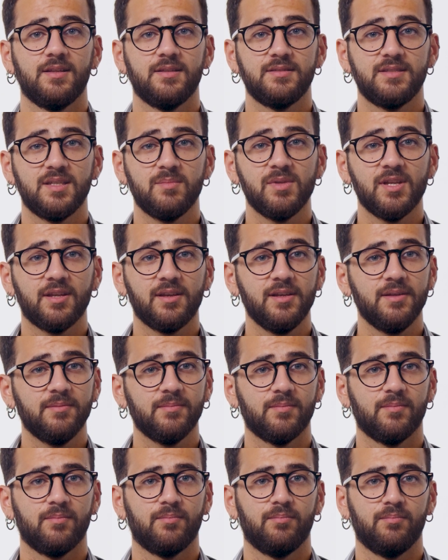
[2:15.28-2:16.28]
Similarly,
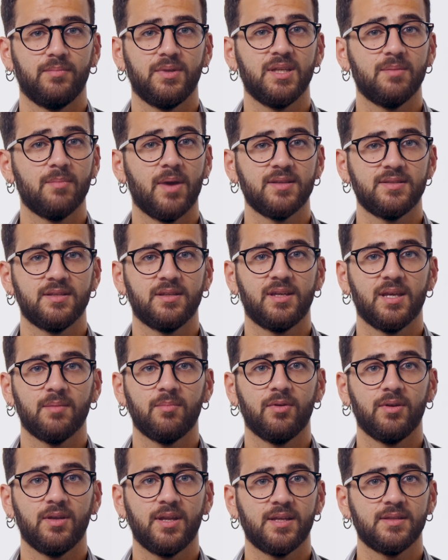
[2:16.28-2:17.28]
minimizing
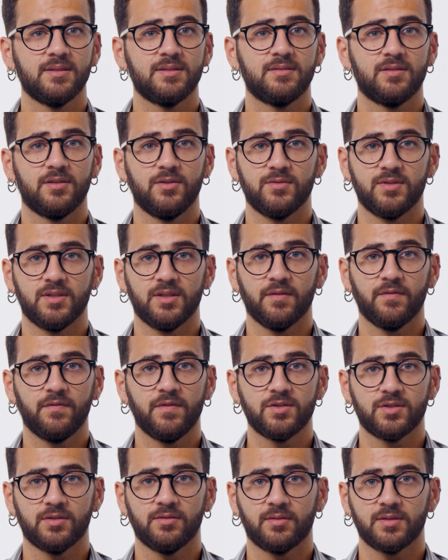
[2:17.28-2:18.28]
cable lengths using
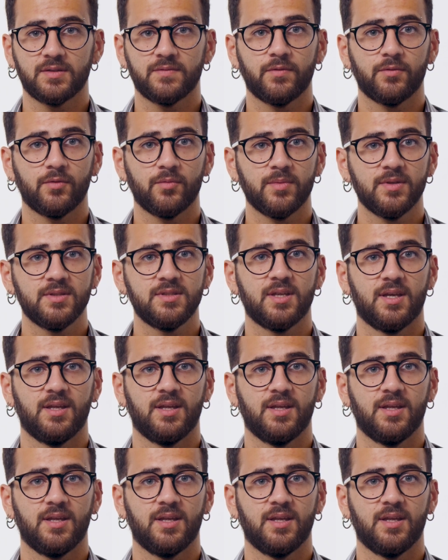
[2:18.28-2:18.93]
efficient transformers